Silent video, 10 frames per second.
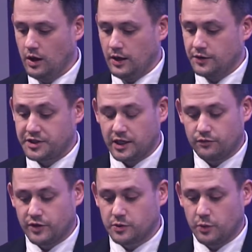The second
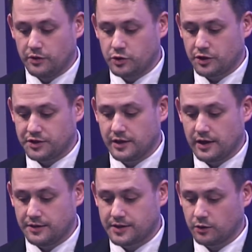reason we're interested in
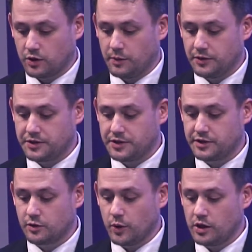incel communities is
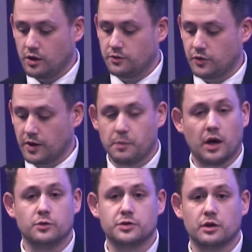that we know that they
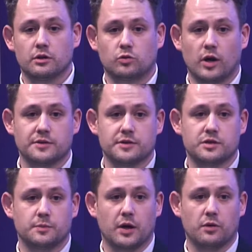pose a threat to
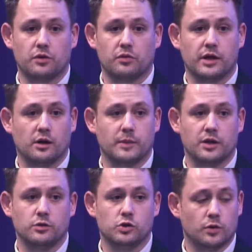both the young men
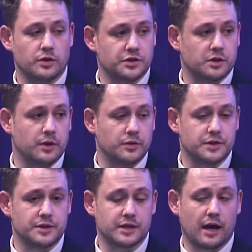who join these
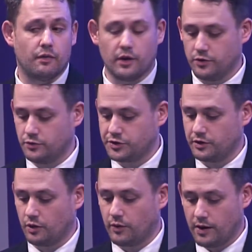communities and those
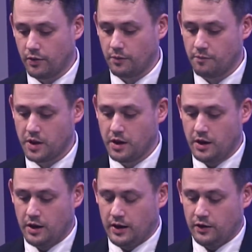around them.
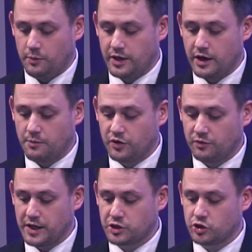There have been a number of
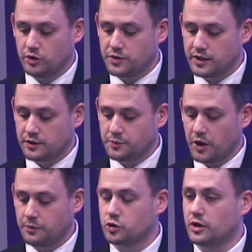shootings
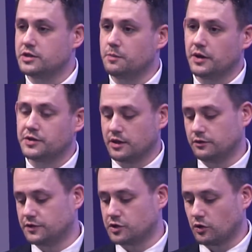perpetrated by
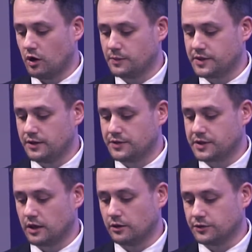self-described
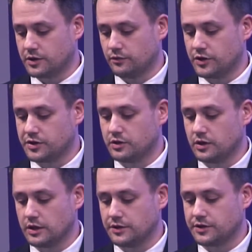incels in recent
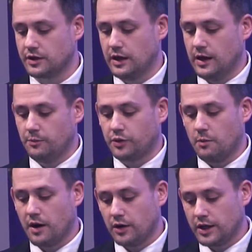years,
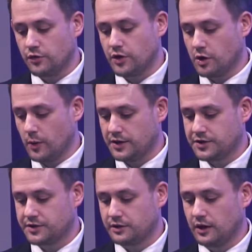primarily in the
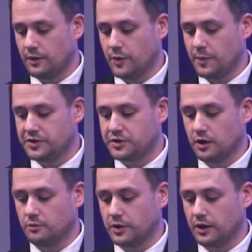US, the best
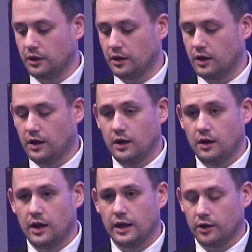known being
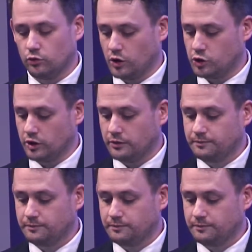Elliot Rodger.